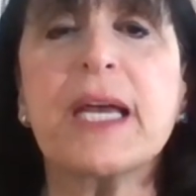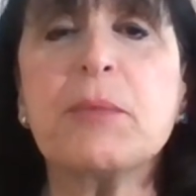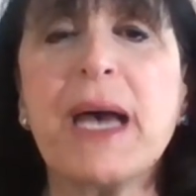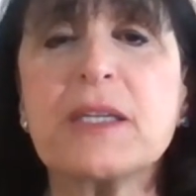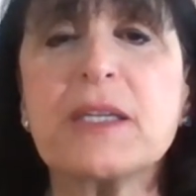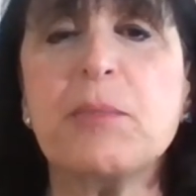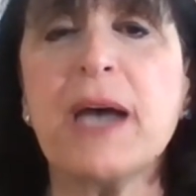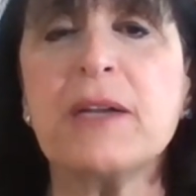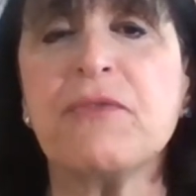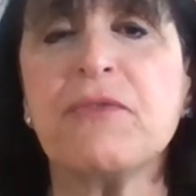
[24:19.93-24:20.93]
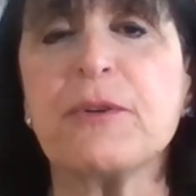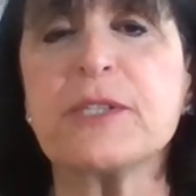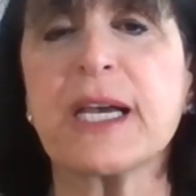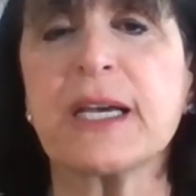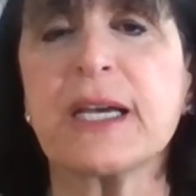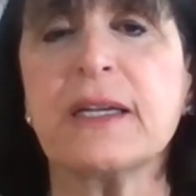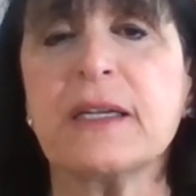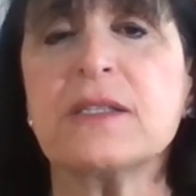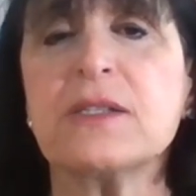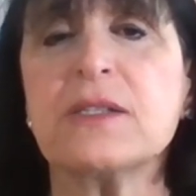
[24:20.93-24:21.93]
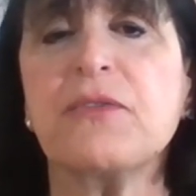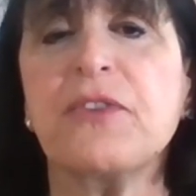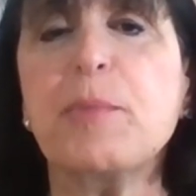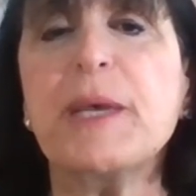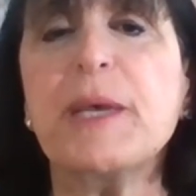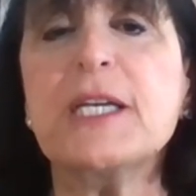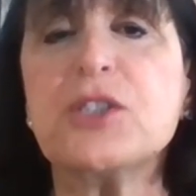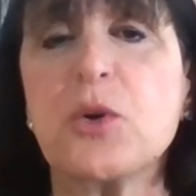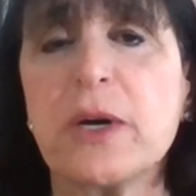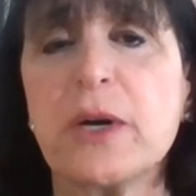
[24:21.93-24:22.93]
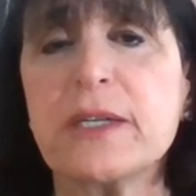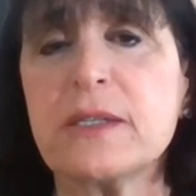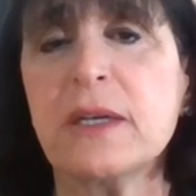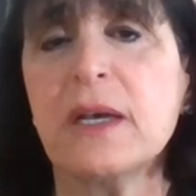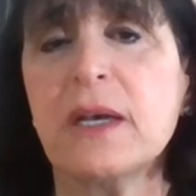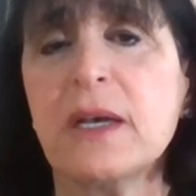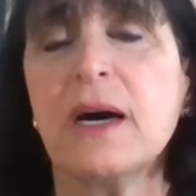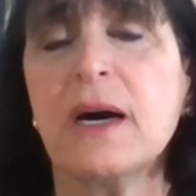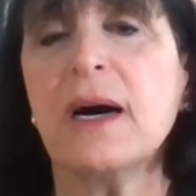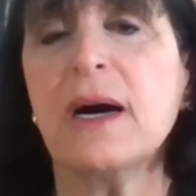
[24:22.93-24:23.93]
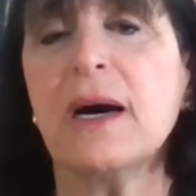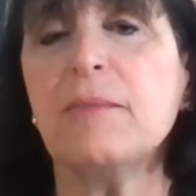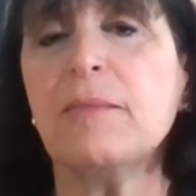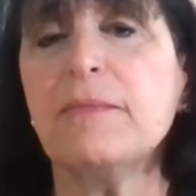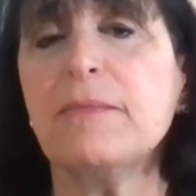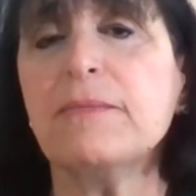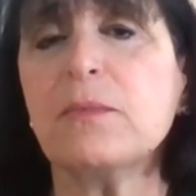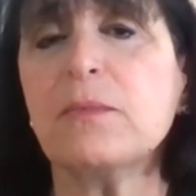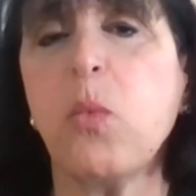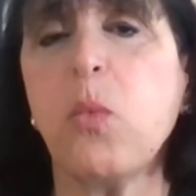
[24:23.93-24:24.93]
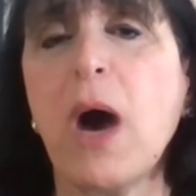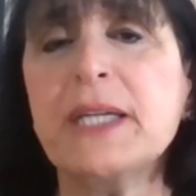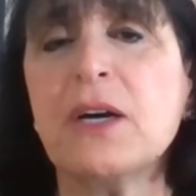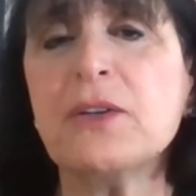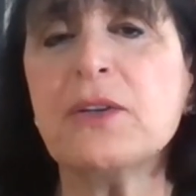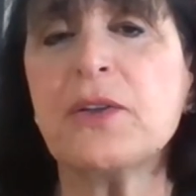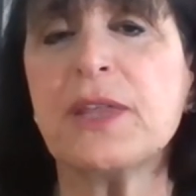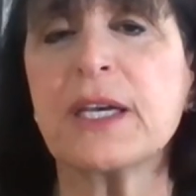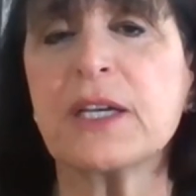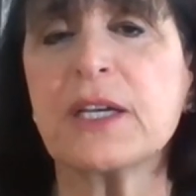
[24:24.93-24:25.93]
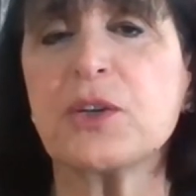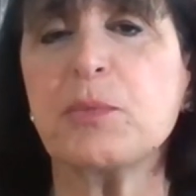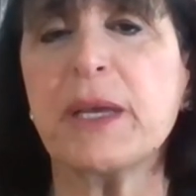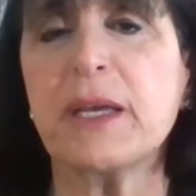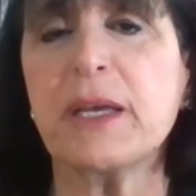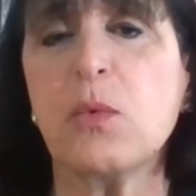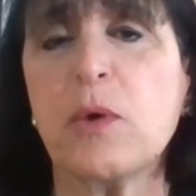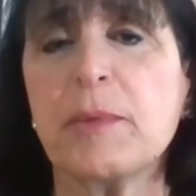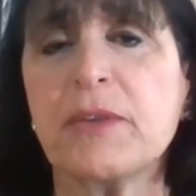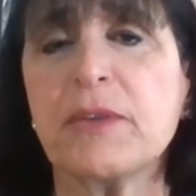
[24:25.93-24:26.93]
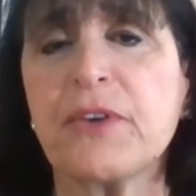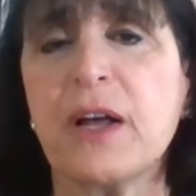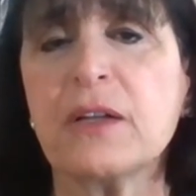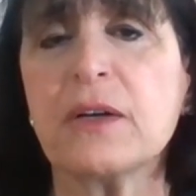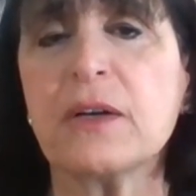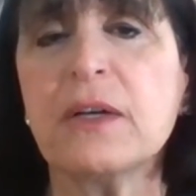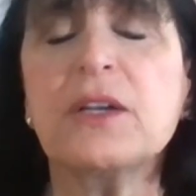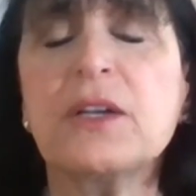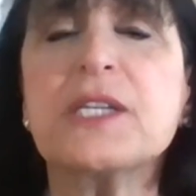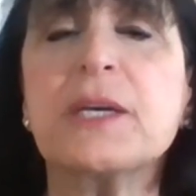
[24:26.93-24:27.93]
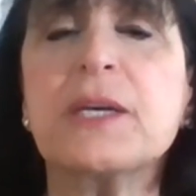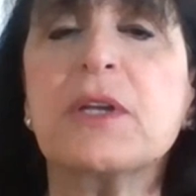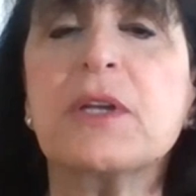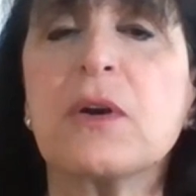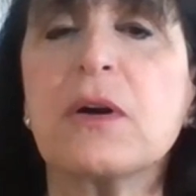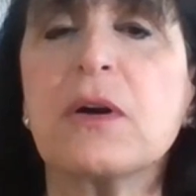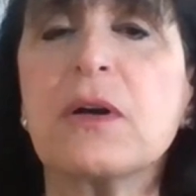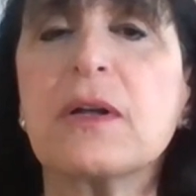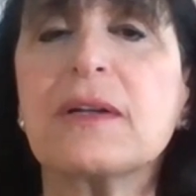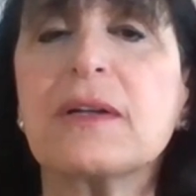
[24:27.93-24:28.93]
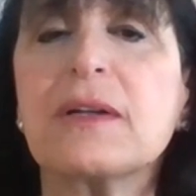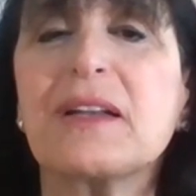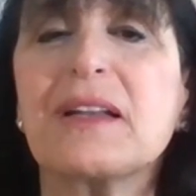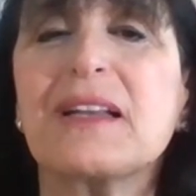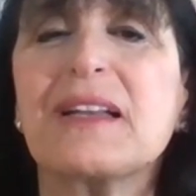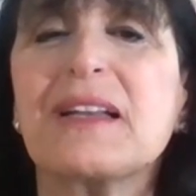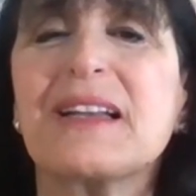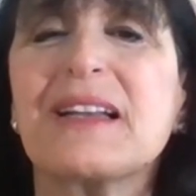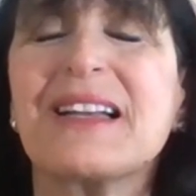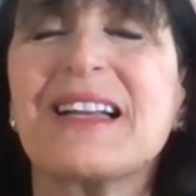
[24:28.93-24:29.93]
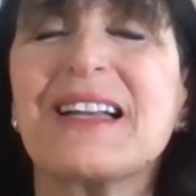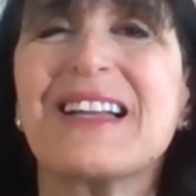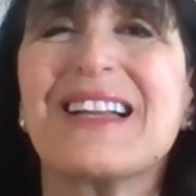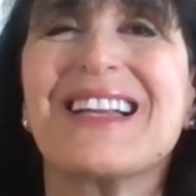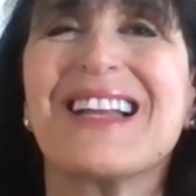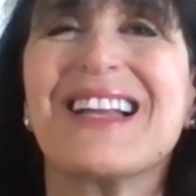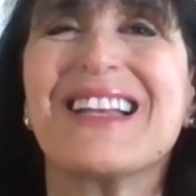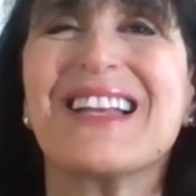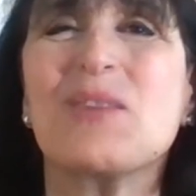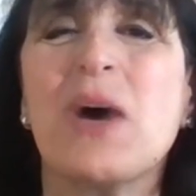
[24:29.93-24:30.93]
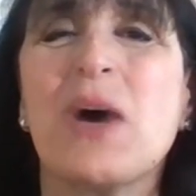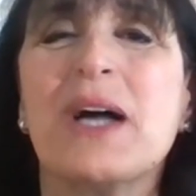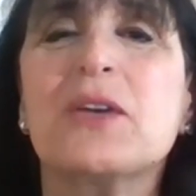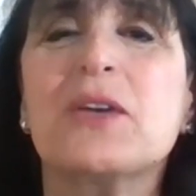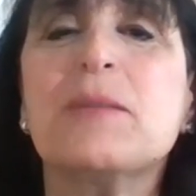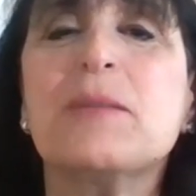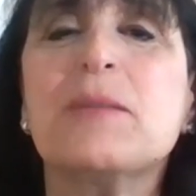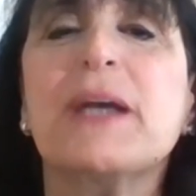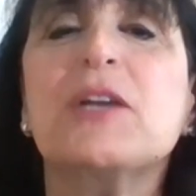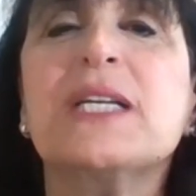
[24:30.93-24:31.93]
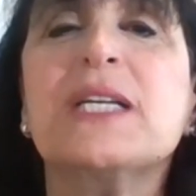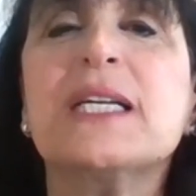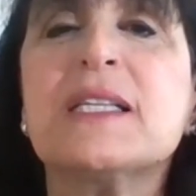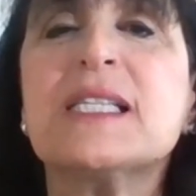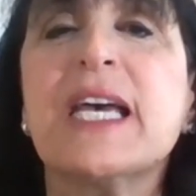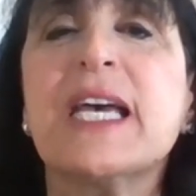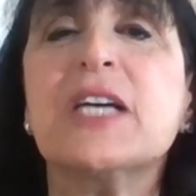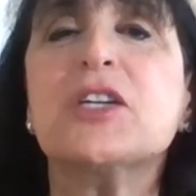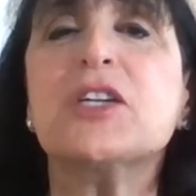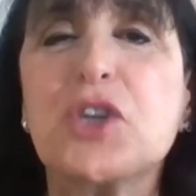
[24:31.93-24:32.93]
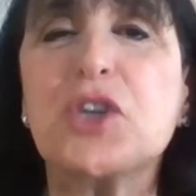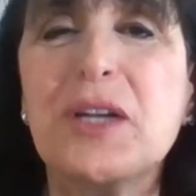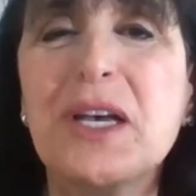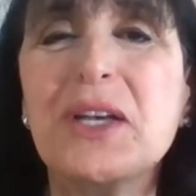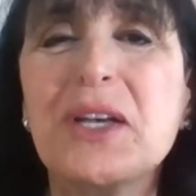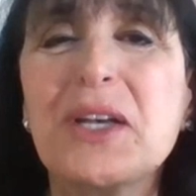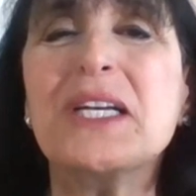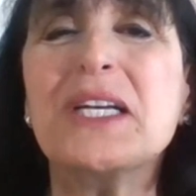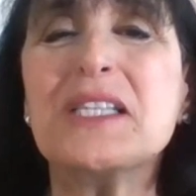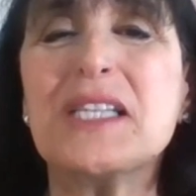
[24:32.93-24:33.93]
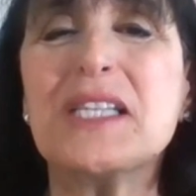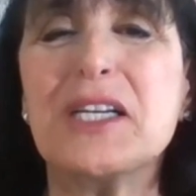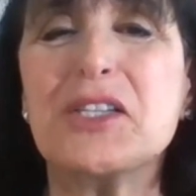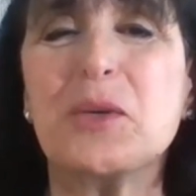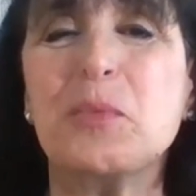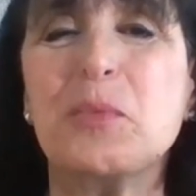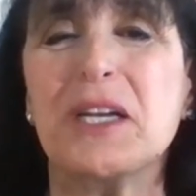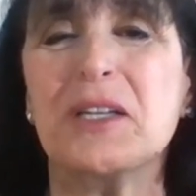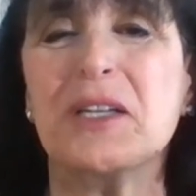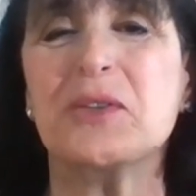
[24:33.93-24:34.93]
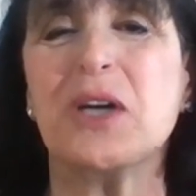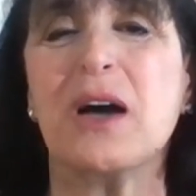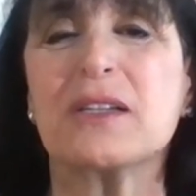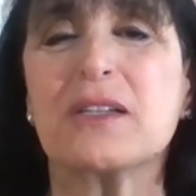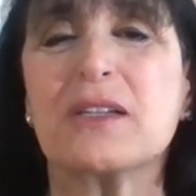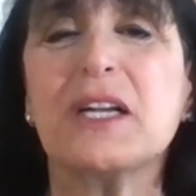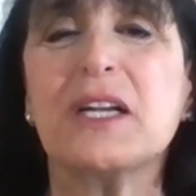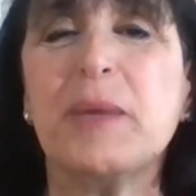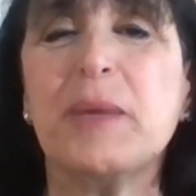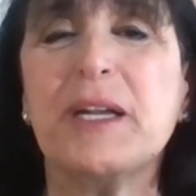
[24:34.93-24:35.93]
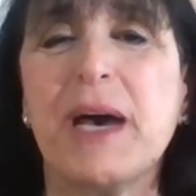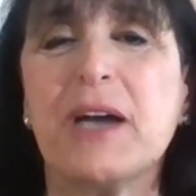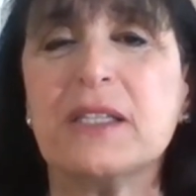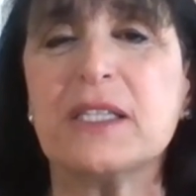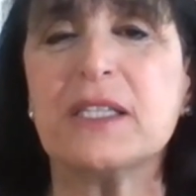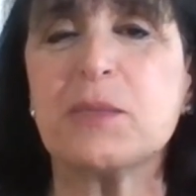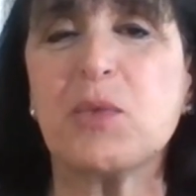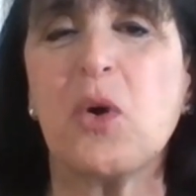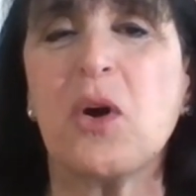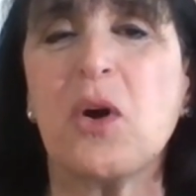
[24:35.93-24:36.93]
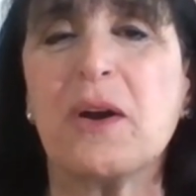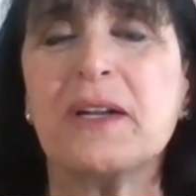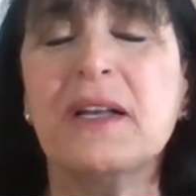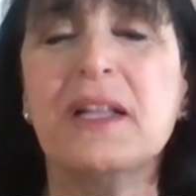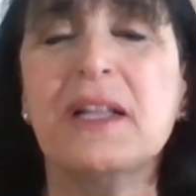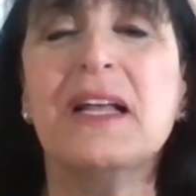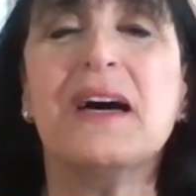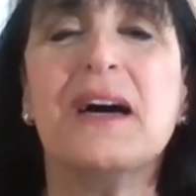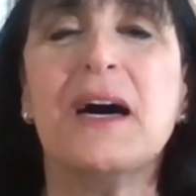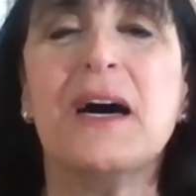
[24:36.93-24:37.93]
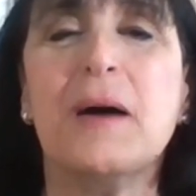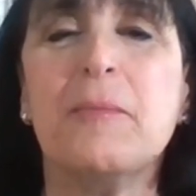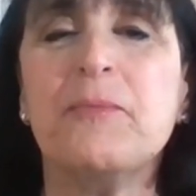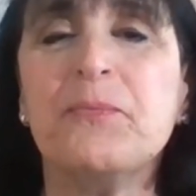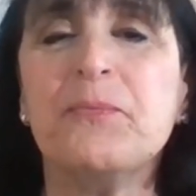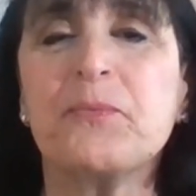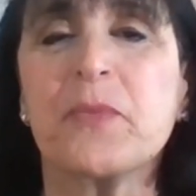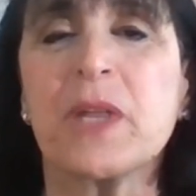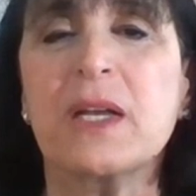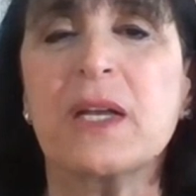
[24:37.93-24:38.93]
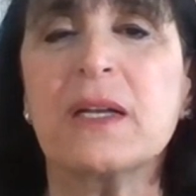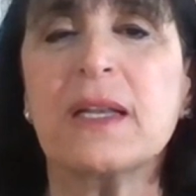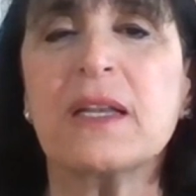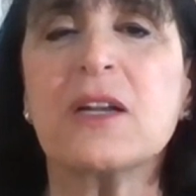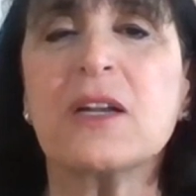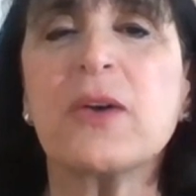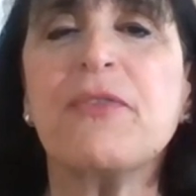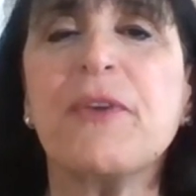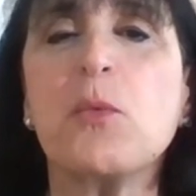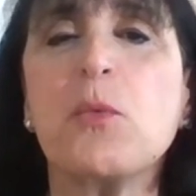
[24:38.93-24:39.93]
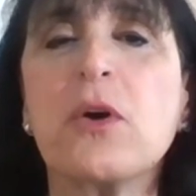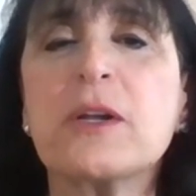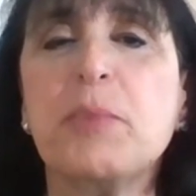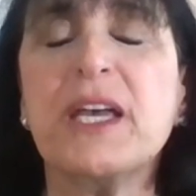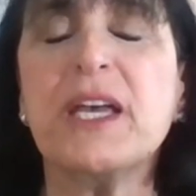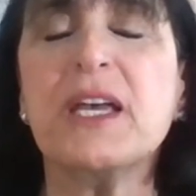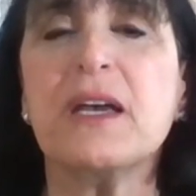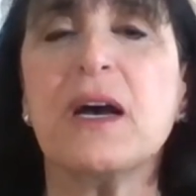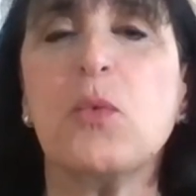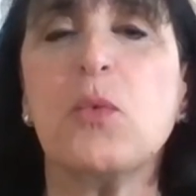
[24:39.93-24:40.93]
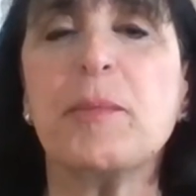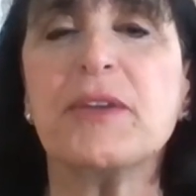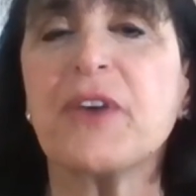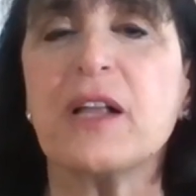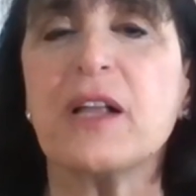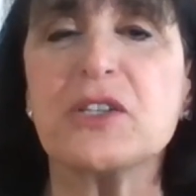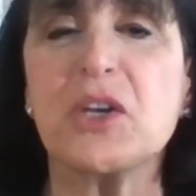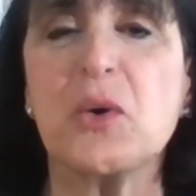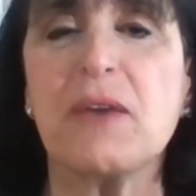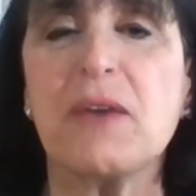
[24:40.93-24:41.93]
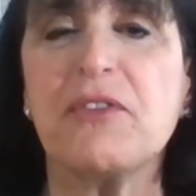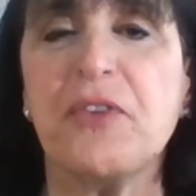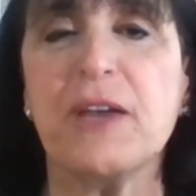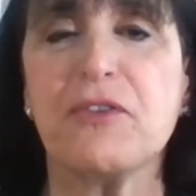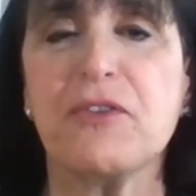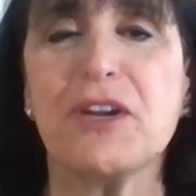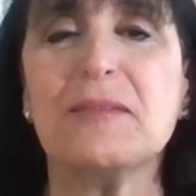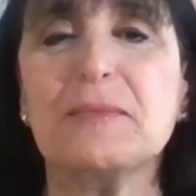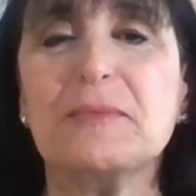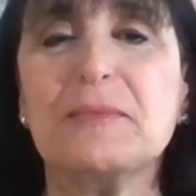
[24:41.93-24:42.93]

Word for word: getting back to Biden for a second and his VP choice. Um, why don't you think it should be a woman of color? You seem you. Well, actually, Bonnie, I didn't say that. Well, I, you did, but you didn't say it should you didn't say it should be, and you talked a little bit about Elizabeth Warren. Um, it, you know, if it were to be a woman of color, do you have a favorite?